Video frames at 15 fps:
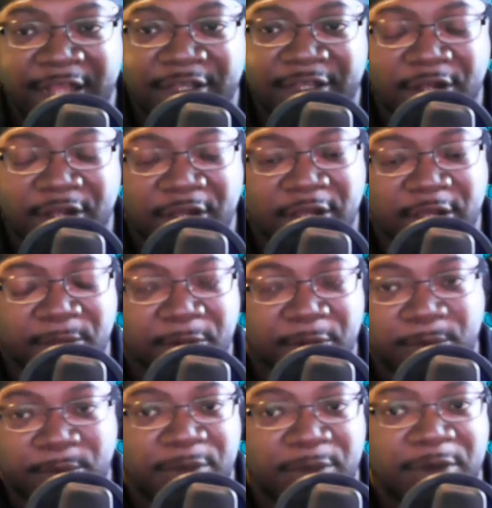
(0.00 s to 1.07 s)

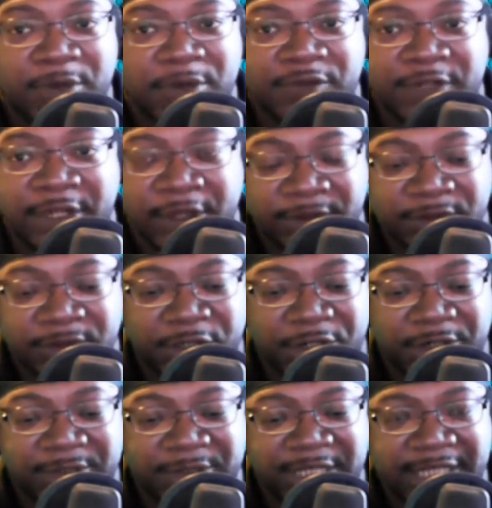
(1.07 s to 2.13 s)
But we're moving on. You know
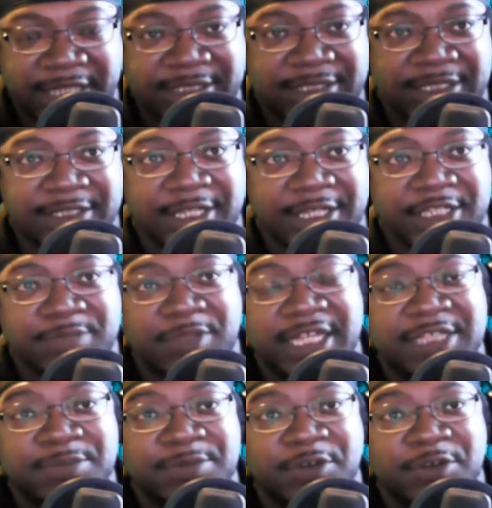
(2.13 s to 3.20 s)
what I'm saying? Steve Smith
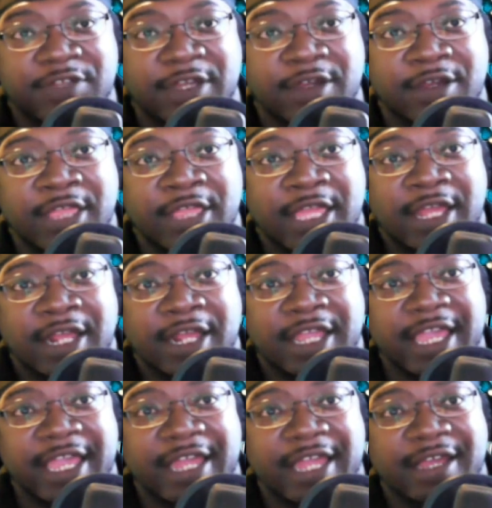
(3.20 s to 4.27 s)
has moved on, and